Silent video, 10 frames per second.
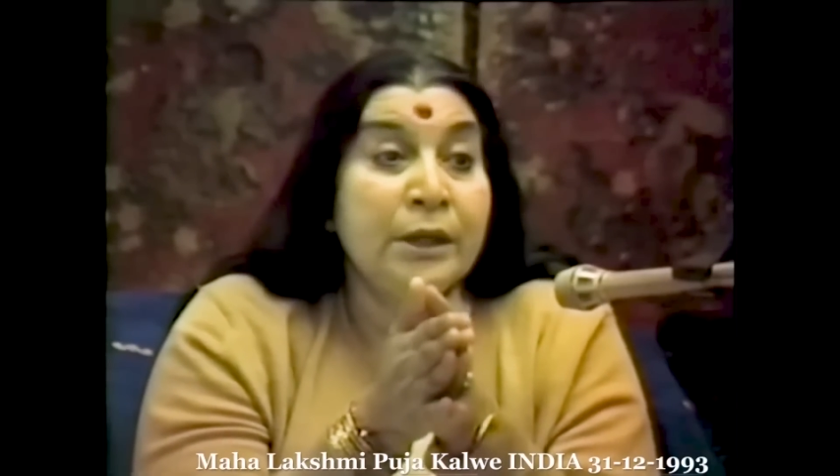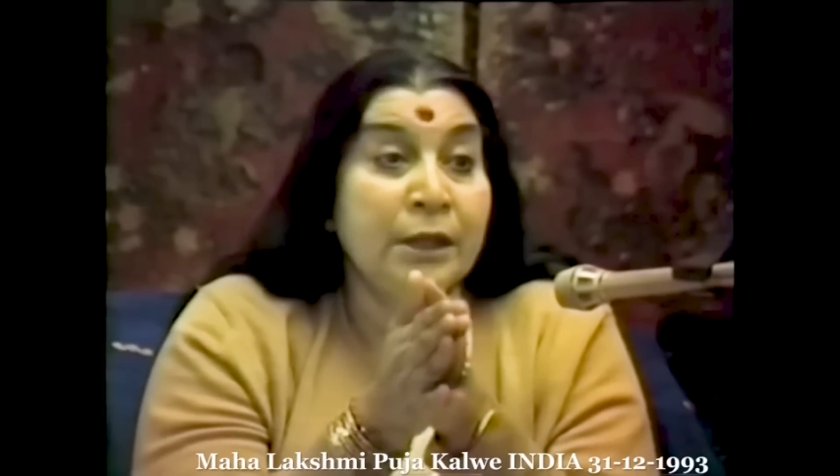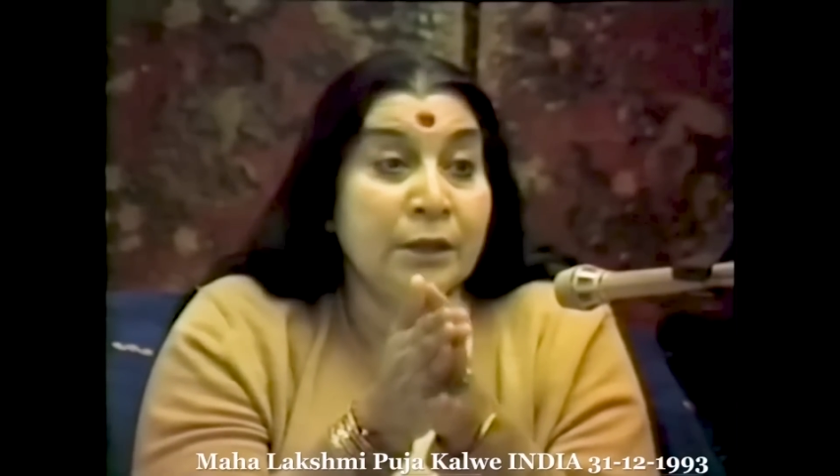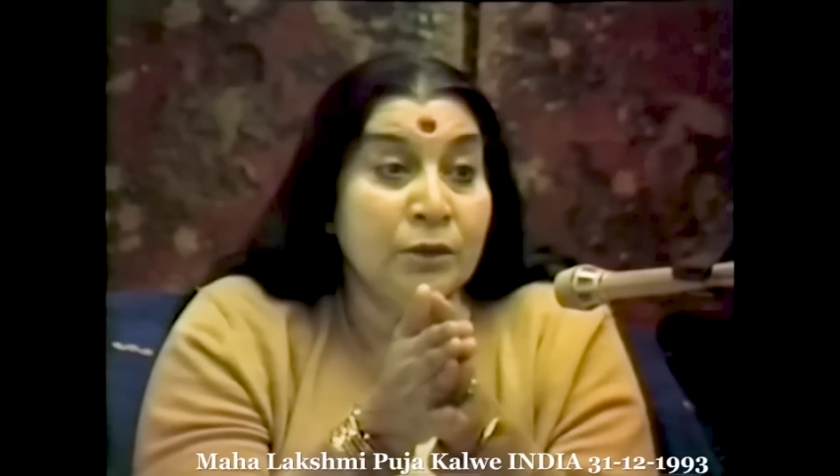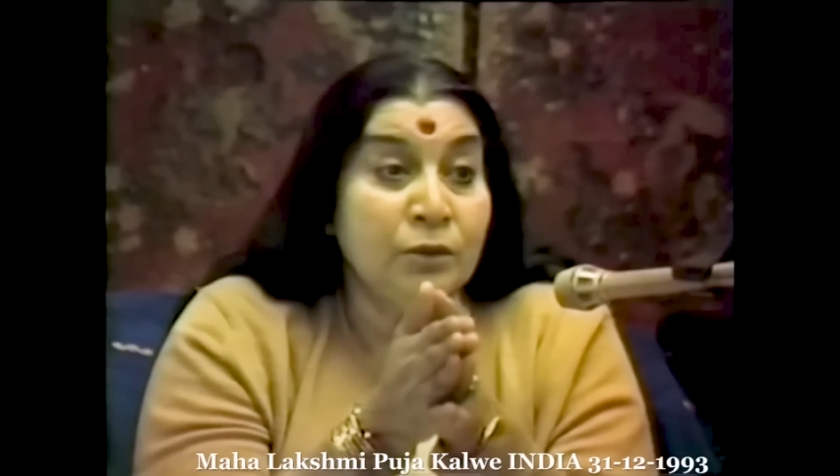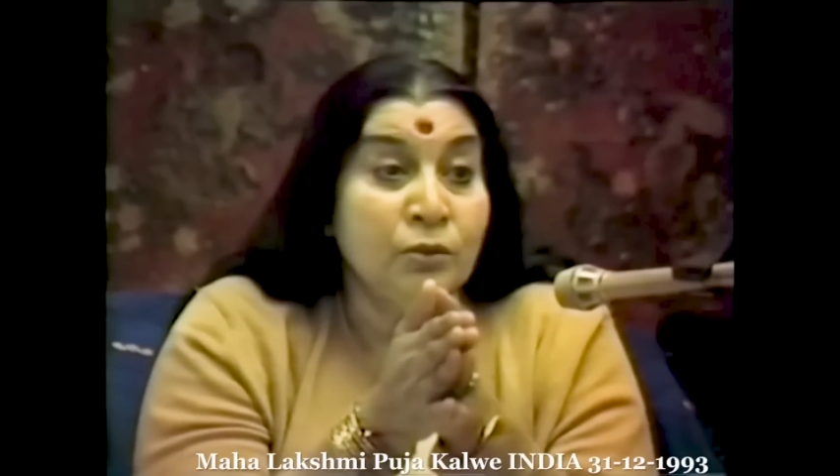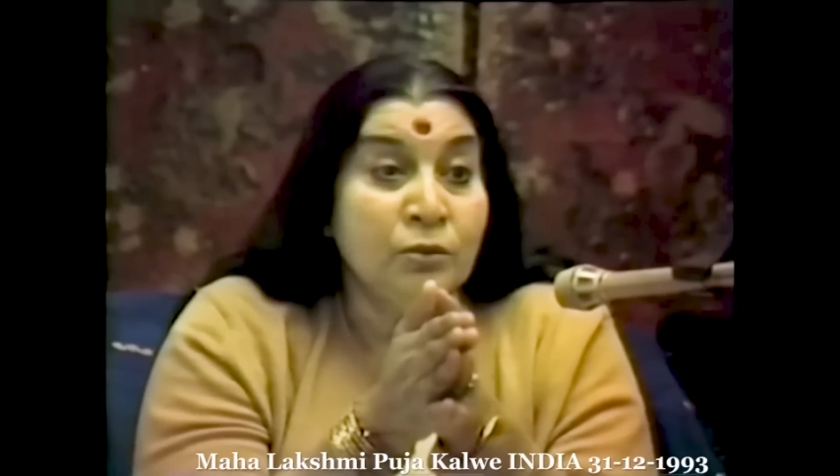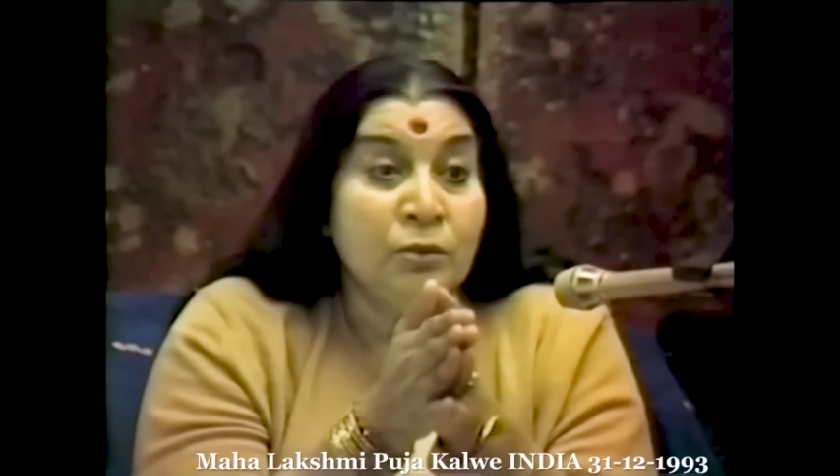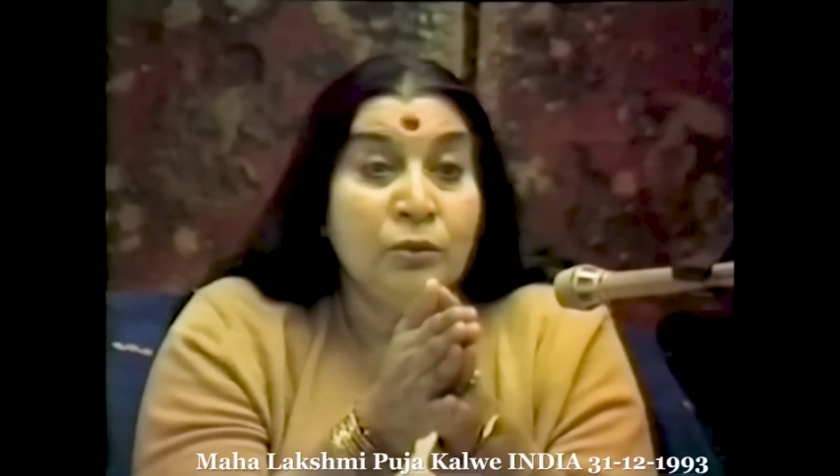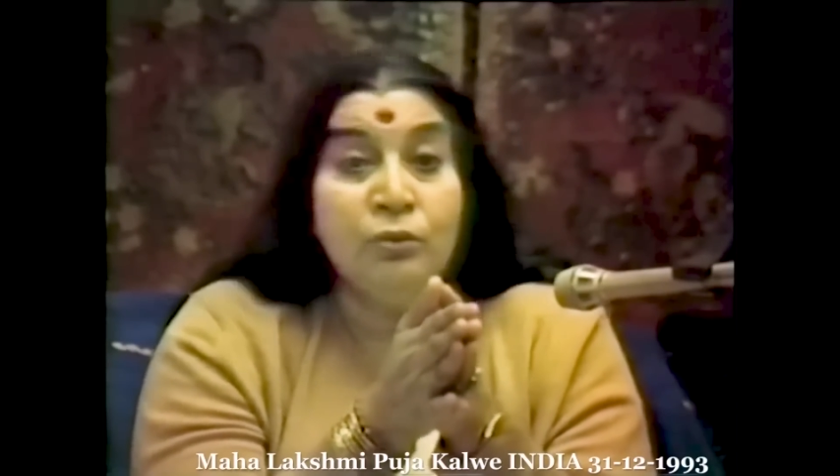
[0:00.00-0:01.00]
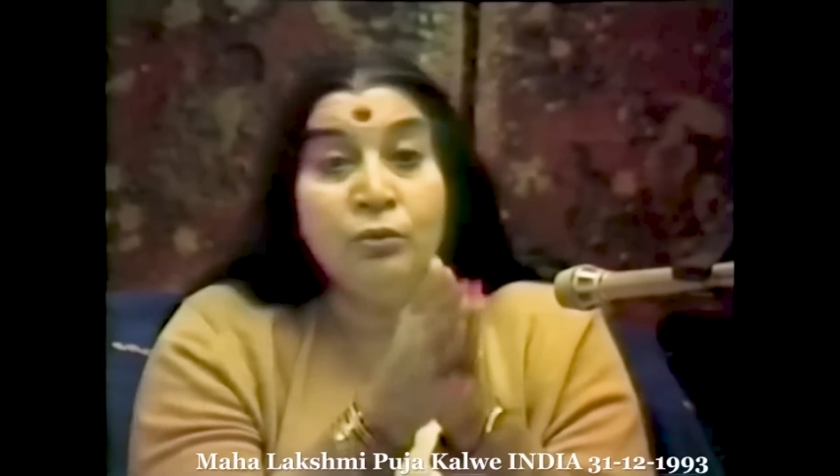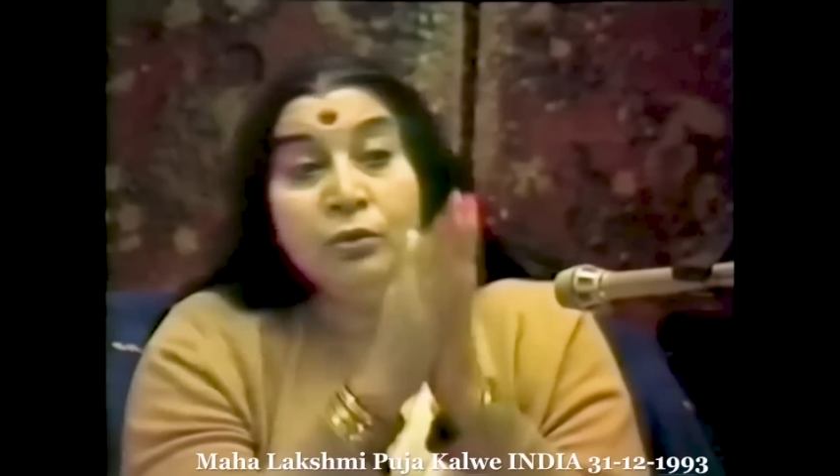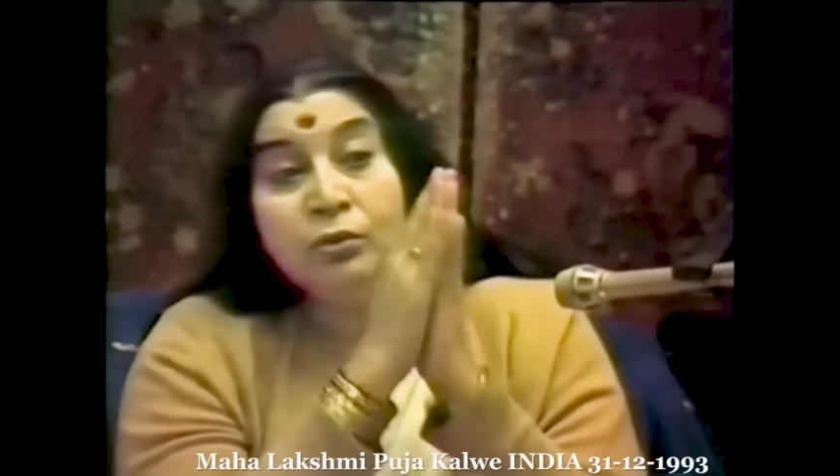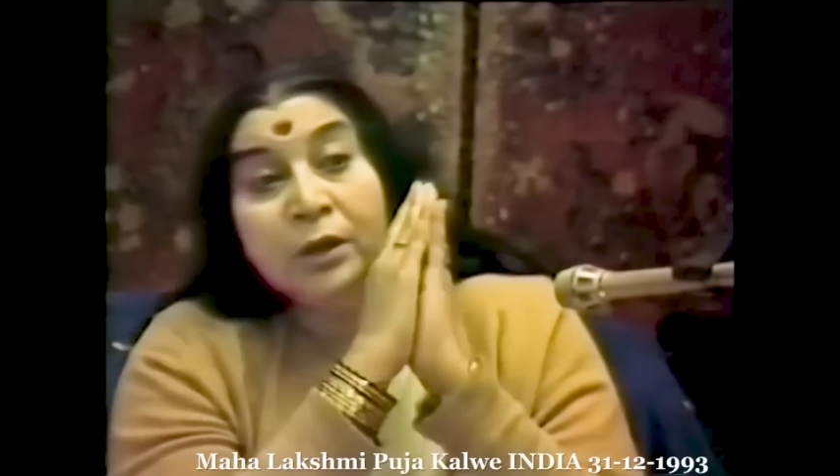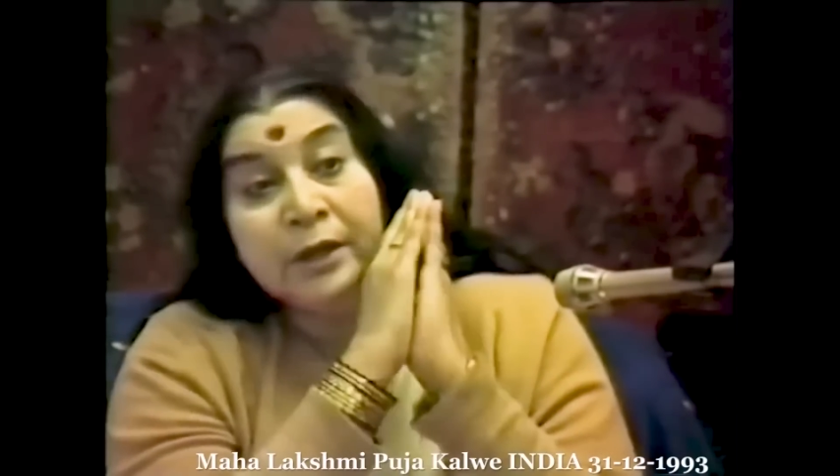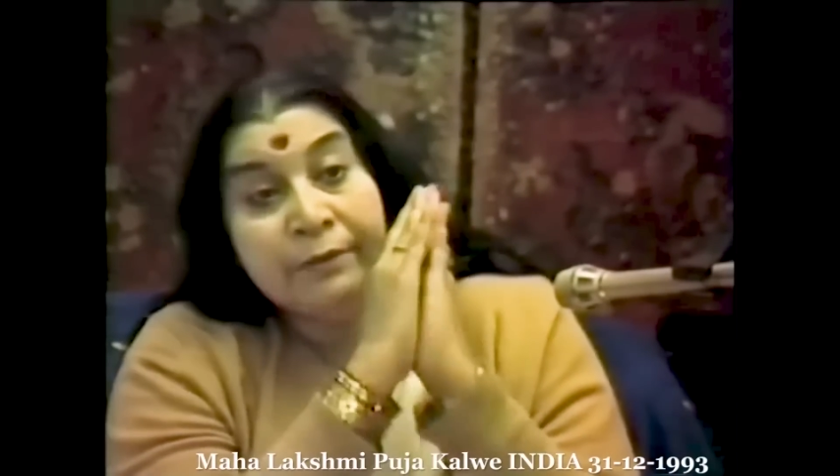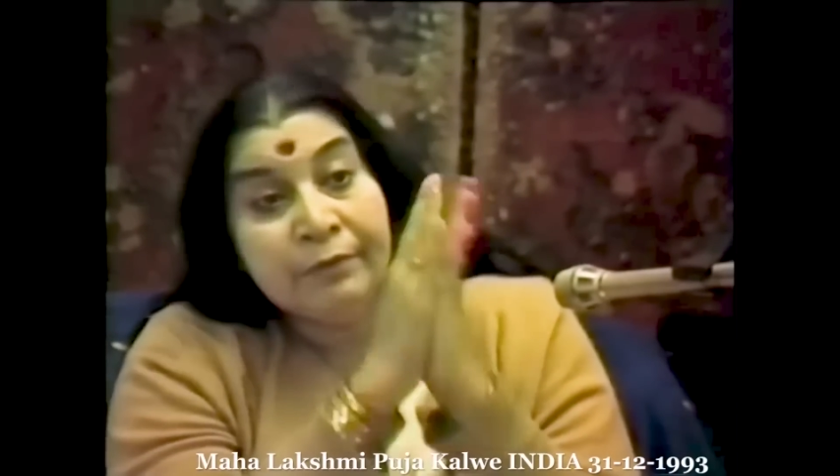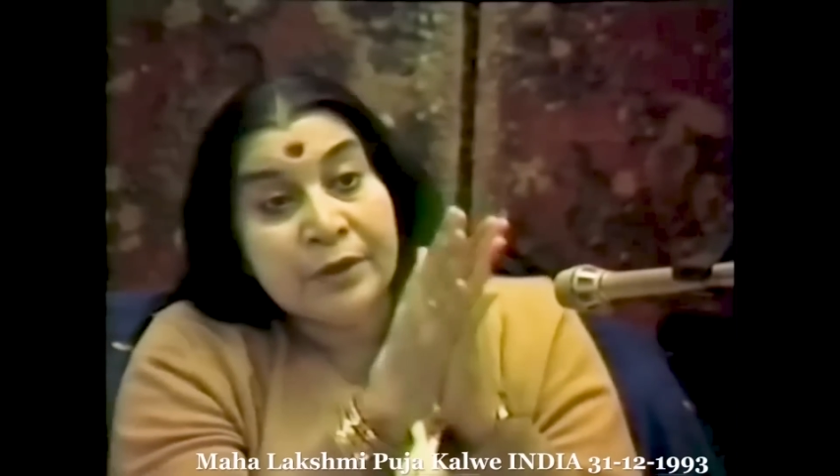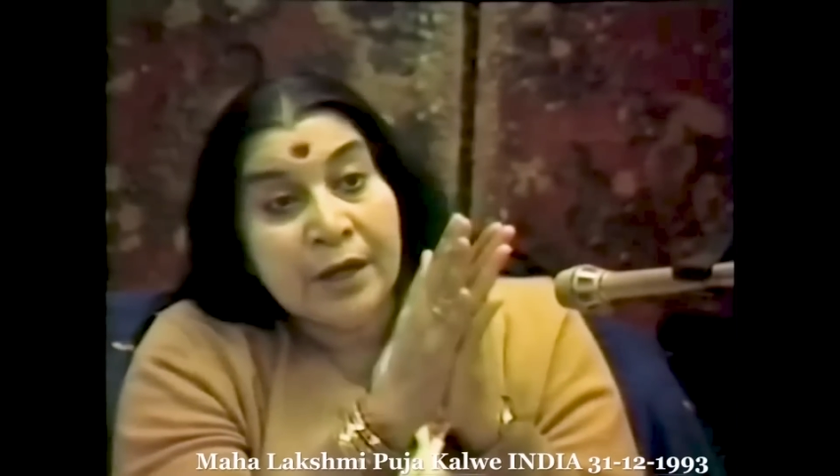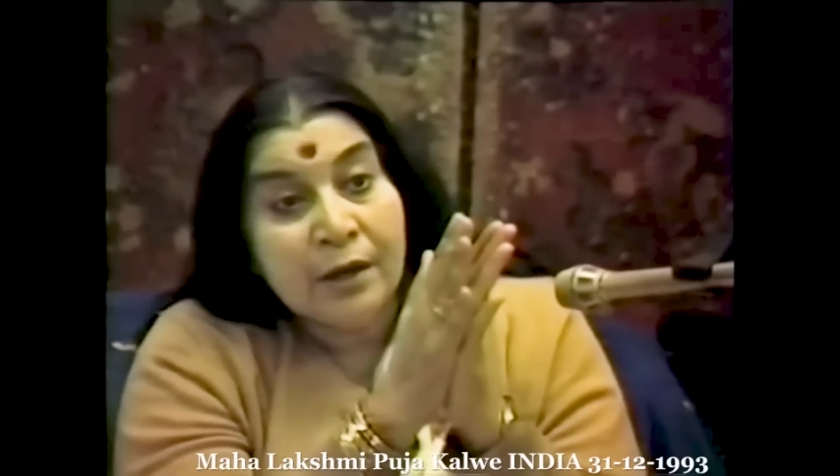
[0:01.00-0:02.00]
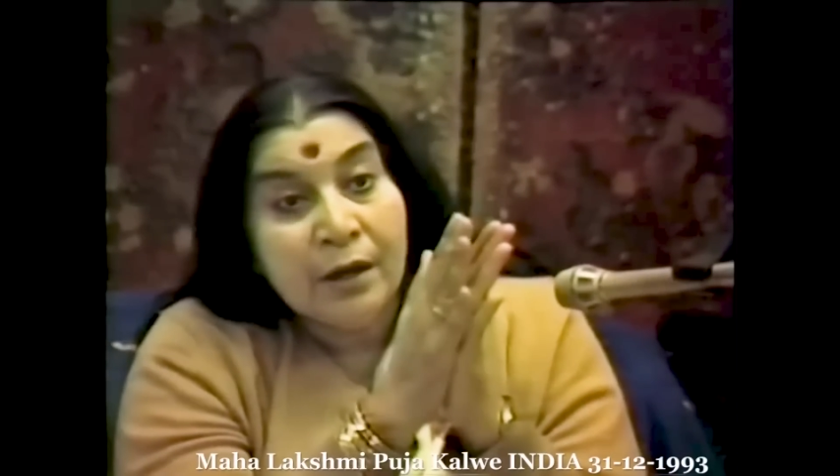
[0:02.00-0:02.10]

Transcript: taken to, you go to the left.